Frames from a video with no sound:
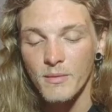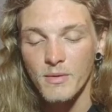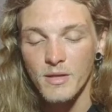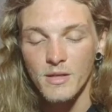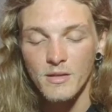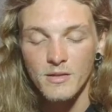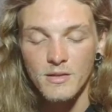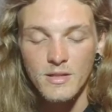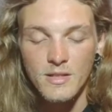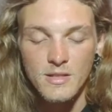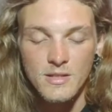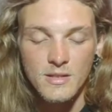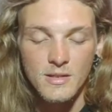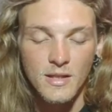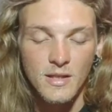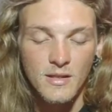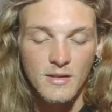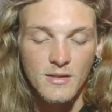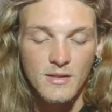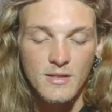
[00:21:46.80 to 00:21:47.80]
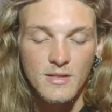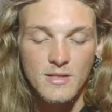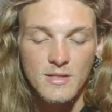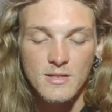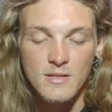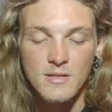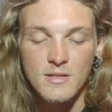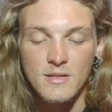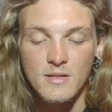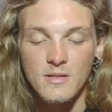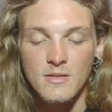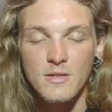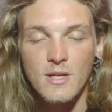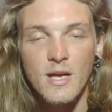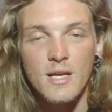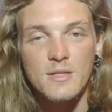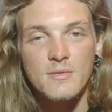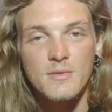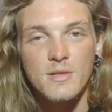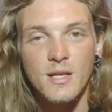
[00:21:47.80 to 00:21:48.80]
maybe a list like this that
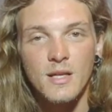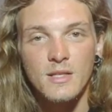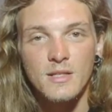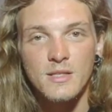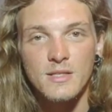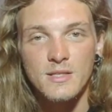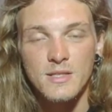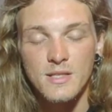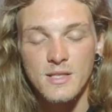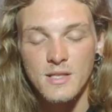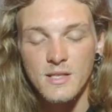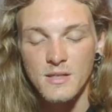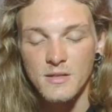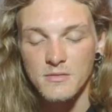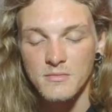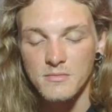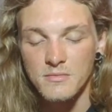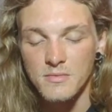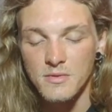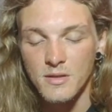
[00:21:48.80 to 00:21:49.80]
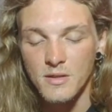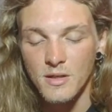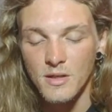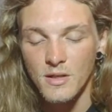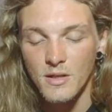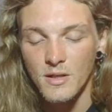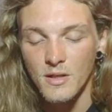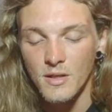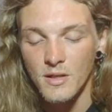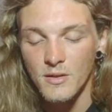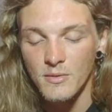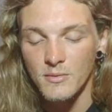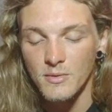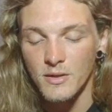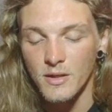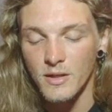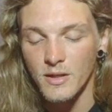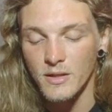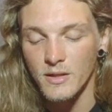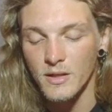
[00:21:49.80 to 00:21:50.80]
you guys would like to see. And
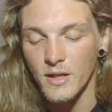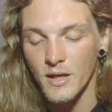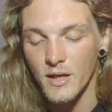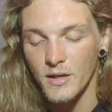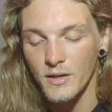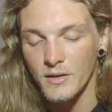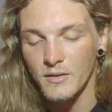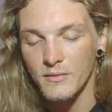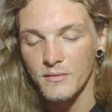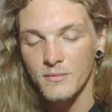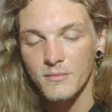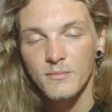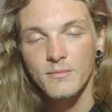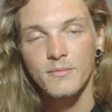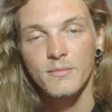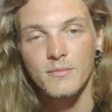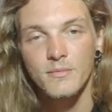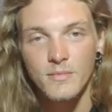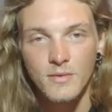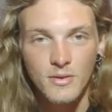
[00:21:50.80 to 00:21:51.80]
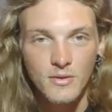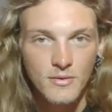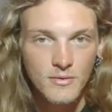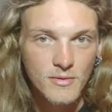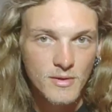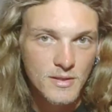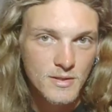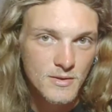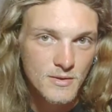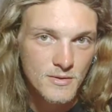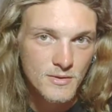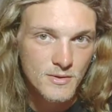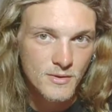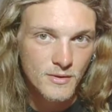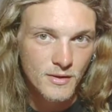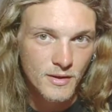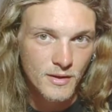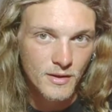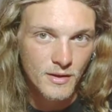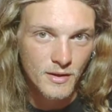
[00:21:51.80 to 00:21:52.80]
we'll get it done and do the
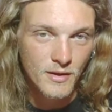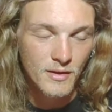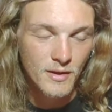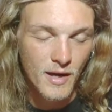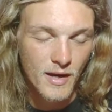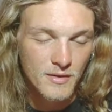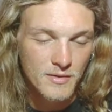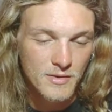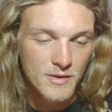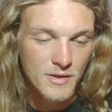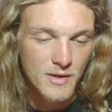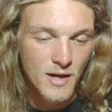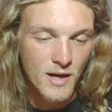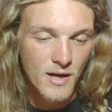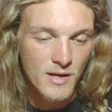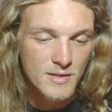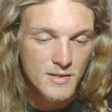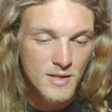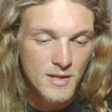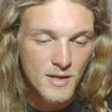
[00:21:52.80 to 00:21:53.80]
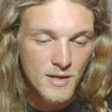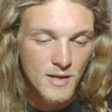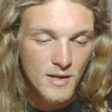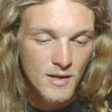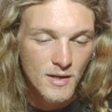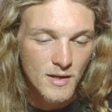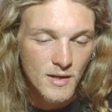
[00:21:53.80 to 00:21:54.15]
research on it and get it out to you guys.